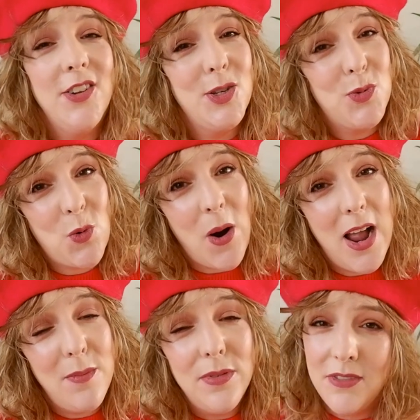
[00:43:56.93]

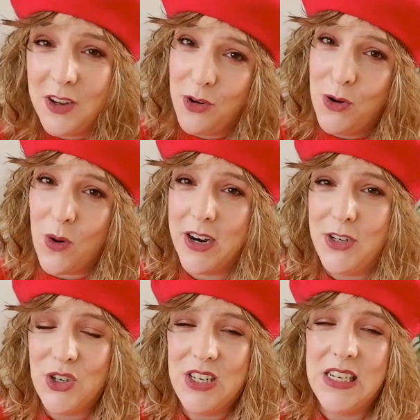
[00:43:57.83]
Subscribe if you are
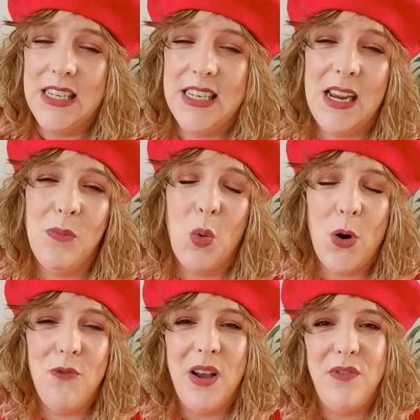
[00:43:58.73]
interested in seeing
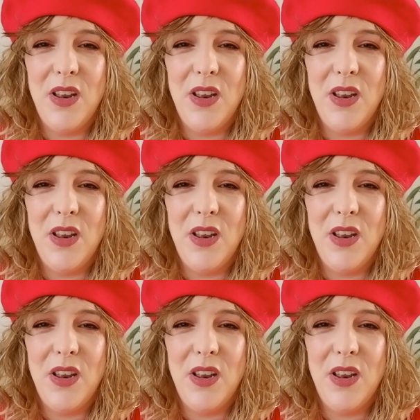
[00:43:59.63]
more of my